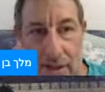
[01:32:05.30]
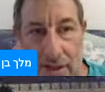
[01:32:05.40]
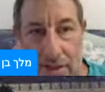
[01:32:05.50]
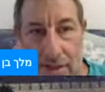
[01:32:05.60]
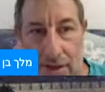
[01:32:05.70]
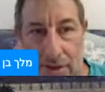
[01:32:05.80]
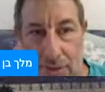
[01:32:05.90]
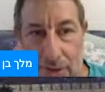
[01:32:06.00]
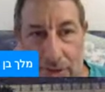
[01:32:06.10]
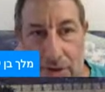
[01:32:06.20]
the territory of
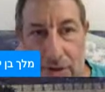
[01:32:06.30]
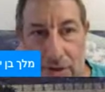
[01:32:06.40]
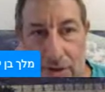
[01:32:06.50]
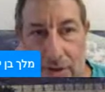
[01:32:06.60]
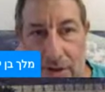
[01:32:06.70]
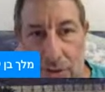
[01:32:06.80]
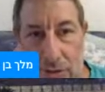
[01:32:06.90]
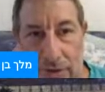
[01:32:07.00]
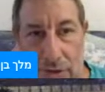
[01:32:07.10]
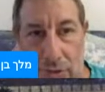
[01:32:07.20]
the northern kingdom.
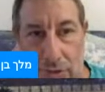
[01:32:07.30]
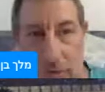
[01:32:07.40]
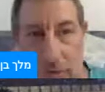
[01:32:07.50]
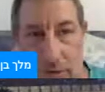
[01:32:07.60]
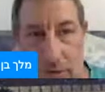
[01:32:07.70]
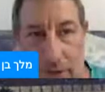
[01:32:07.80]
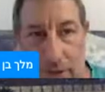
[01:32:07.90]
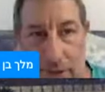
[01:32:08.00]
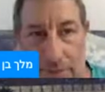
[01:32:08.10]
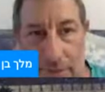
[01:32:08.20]
And this
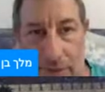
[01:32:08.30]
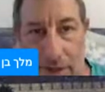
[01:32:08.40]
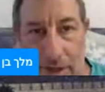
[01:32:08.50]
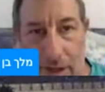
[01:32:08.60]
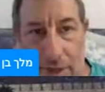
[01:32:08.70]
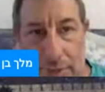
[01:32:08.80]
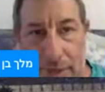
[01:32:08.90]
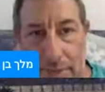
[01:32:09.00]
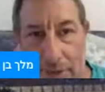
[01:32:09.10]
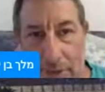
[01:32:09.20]
thing became a sin. The
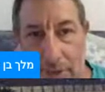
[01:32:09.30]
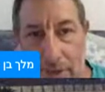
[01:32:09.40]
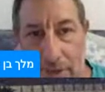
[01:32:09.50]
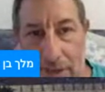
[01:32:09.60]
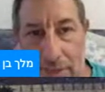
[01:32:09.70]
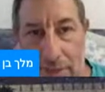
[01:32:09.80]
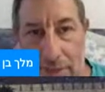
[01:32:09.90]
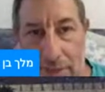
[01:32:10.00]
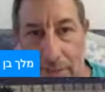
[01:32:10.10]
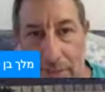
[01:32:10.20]
people came to worship the
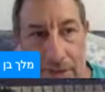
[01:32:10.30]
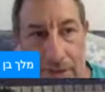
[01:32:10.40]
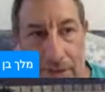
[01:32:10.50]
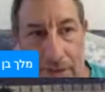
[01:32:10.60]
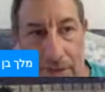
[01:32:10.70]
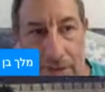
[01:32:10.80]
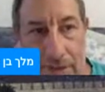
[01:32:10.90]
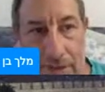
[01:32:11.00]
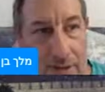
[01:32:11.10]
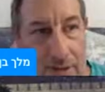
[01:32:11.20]
one in Bethel
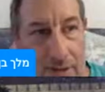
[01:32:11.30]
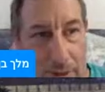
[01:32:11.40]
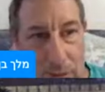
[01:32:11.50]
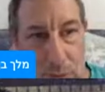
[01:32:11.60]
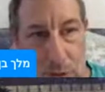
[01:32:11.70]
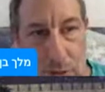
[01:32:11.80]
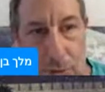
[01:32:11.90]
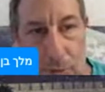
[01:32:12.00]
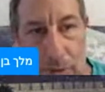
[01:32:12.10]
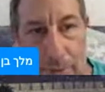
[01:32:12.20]
and went as
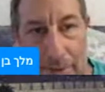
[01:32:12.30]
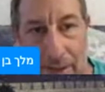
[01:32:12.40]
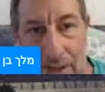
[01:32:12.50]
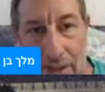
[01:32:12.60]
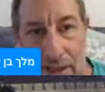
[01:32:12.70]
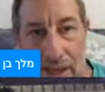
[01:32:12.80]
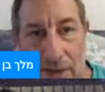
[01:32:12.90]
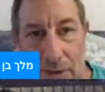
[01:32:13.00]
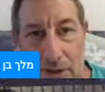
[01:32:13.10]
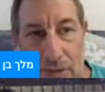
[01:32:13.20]
far as Dan to worship
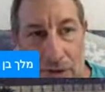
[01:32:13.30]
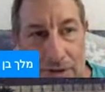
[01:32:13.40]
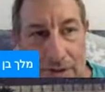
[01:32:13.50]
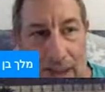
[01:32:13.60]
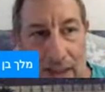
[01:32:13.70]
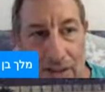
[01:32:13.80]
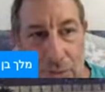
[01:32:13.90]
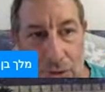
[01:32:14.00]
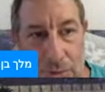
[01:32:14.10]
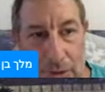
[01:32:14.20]
the other.
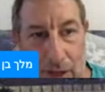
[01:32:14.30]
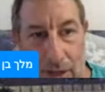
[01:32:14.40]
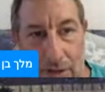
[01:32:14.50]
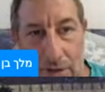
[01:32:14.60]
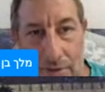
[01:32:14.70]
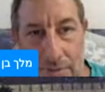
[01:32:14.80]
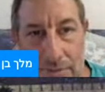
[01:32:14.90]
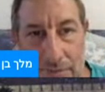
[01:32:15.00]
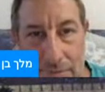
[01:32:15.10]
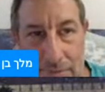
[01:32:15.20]
Okay,
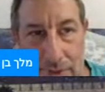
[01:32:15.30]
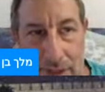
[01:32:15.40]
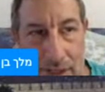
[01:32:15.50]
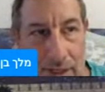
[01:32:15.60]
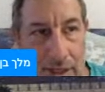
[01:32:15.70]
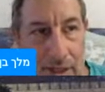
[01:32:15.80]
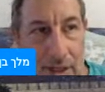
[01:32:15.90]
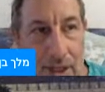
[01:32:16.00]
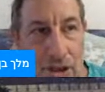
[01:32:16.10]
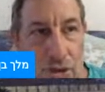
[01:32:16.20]
Jeroboam built
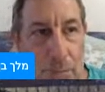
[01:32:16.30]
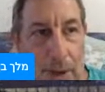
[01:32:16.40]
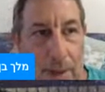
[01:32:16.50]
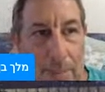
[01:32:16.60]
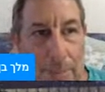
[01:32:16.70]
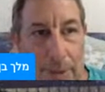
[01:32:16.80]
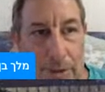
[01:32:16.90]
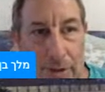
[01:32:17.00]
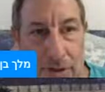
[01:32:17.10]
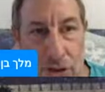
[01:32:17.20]
shrines on high places and
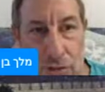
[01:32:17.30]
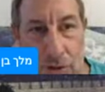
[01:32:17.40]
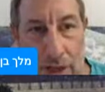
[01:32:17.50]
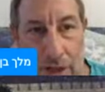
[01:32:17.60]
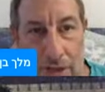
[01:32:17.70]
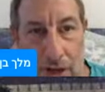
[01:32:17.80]
appointed priests from all